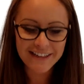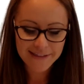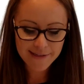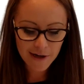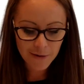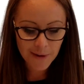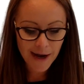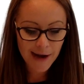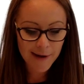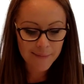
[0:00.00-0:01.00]
So
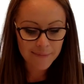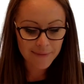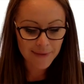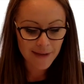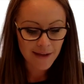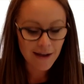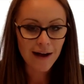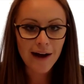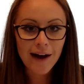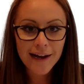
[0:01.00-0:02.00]

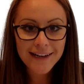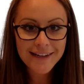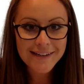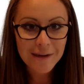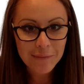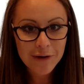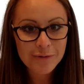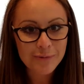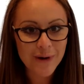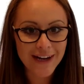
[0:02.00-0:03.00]
on
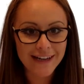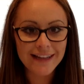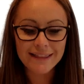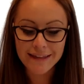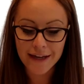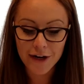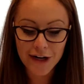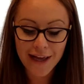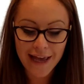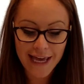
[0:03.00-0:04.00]
number 1,
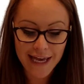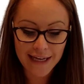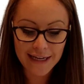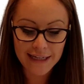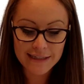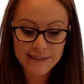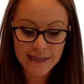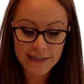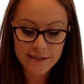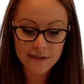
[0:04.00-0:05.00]
letter A, it
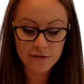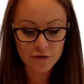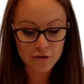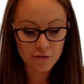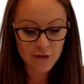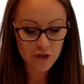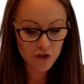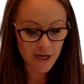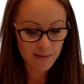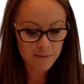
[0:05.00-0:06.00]
says do the
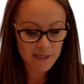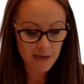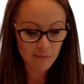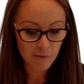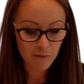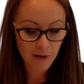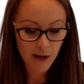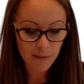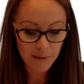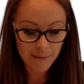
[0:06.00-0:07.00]
shapes in
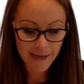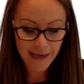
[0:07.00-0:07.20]
problem